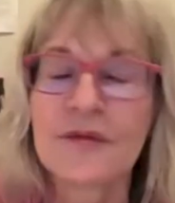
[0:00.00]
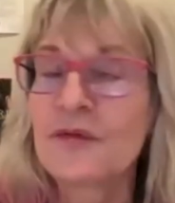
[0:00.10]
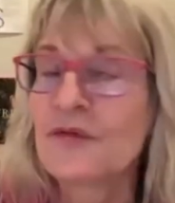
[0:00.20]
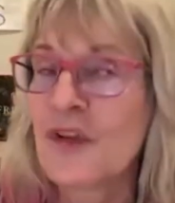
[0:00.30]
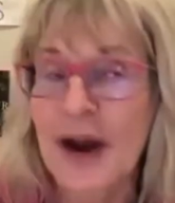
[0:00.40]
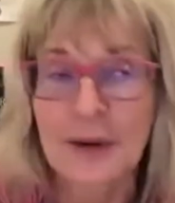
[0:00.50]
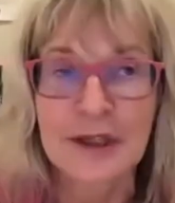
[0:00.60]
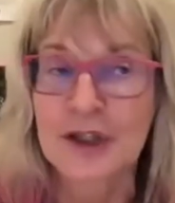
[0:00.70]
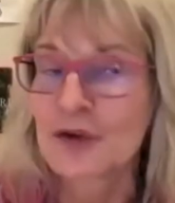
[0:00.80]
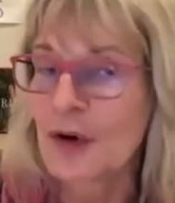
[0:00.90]
very
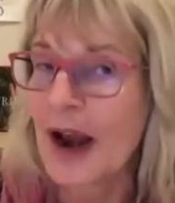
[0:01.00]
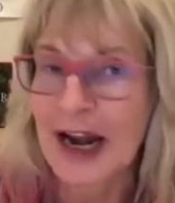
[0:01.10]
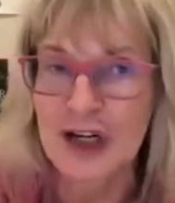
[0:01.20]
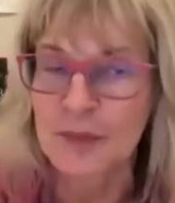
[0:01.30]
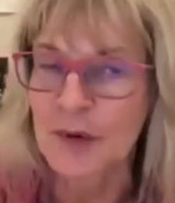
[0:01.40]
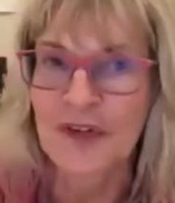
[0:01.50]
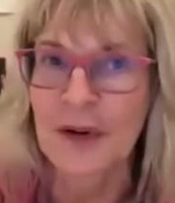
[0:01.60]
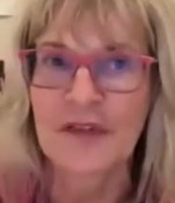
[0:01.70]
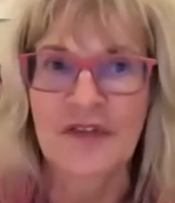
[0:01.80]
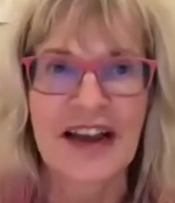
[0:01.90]
strange but
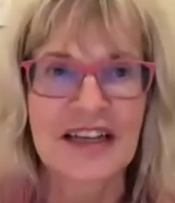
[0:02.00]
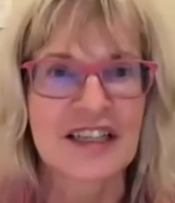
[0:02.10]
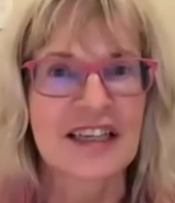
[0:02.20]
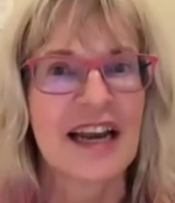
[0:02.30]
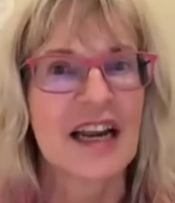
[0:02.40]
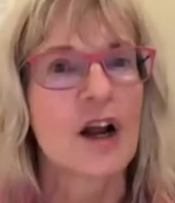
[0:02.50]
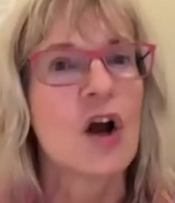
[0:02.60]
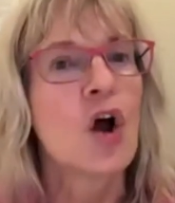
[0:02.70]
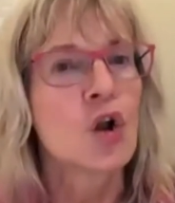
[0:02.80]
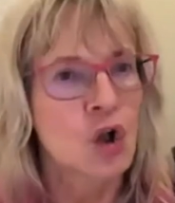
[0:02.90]
very fascinating
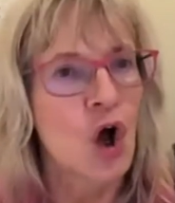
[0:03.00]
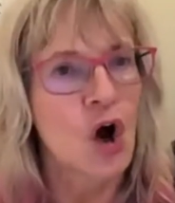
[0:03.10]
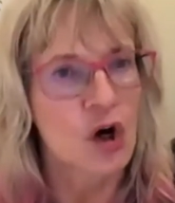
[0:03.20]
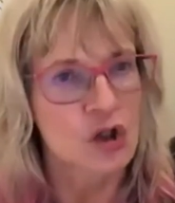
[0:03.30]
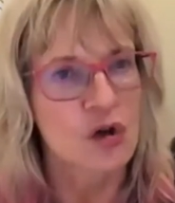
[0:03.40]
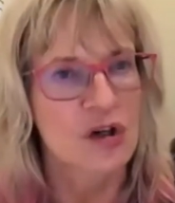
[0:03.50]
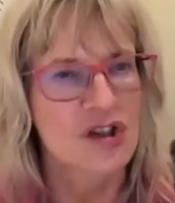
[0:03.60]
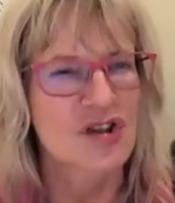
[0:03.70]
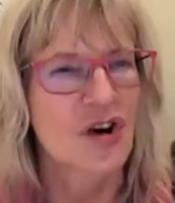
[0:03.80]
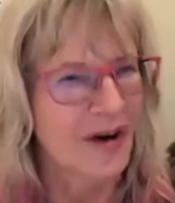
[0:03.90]
long short
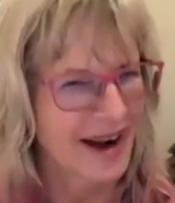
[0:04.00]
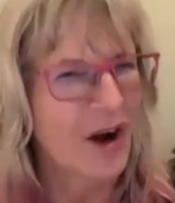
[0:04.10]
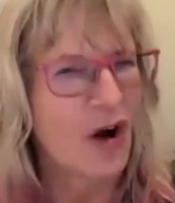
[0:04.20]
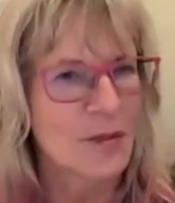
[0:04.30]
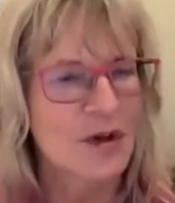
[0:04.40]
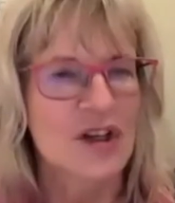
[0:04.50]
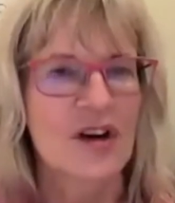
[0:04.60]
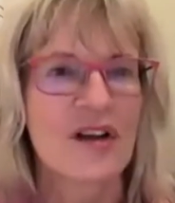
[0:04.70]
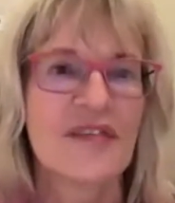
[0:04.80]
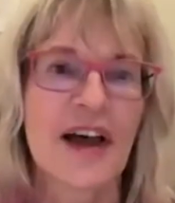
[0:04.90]
story, almost a
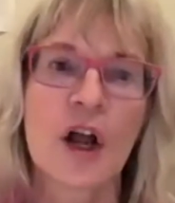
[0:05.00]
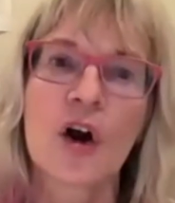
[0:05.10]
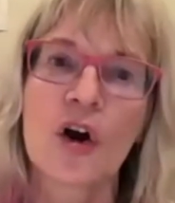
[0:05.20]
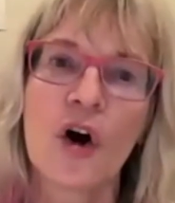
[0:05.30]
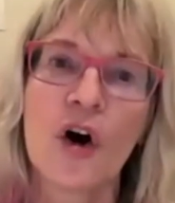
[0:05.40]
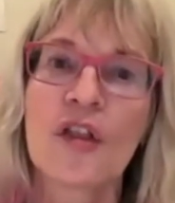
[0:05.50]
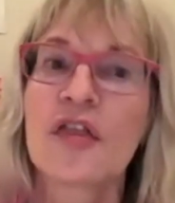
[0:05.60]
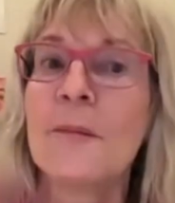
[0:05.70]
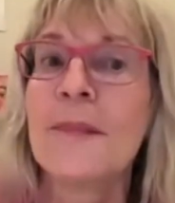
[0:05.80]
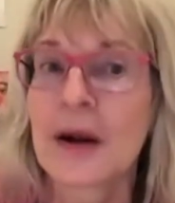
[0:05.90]
novella called
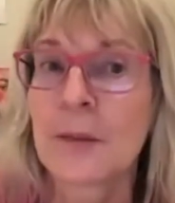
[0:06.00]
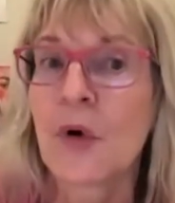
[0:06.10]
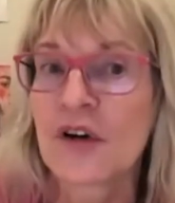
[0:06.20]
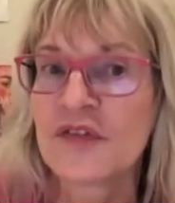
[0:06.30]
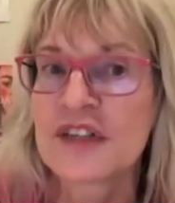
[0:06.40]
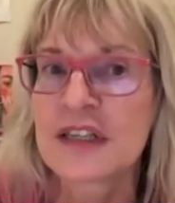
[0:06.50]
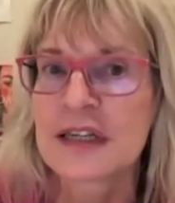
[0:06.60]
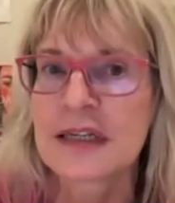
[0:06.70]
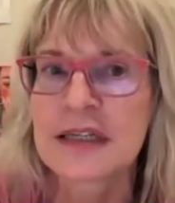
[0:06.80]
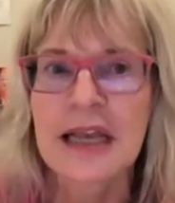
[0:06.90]
The
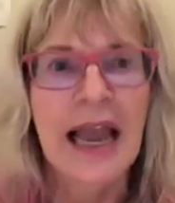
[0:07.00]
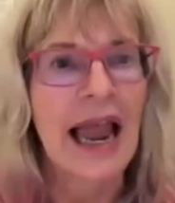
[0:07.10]
Metamorphosis.